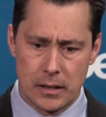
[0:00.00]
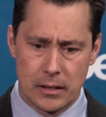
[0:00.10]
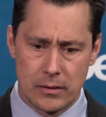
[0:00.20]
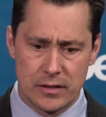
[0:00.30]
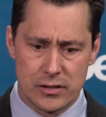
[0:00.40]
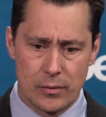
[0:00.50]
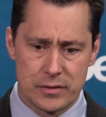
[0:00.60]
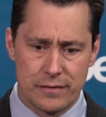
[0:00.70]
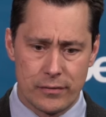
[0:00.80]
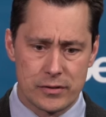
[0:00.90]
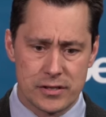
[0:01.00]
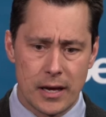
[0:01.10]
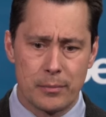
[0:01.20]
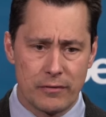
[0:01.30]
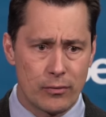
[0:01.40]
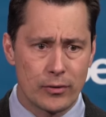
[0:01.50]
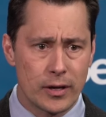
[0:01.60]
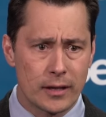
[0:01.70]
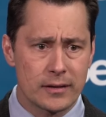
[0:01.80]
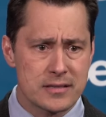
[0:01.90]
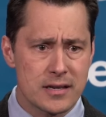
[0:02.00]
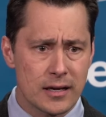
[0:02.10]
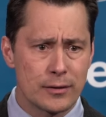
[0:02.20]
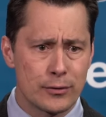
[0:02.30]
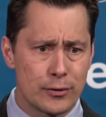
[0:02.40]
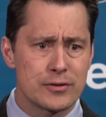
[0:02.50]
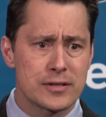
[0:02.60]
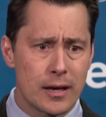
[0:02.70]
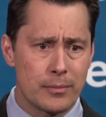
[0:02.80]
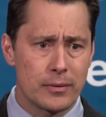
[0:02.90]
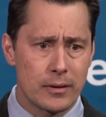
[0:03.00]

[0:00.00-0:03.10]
You know, there's always a first step before you get to the second and third step.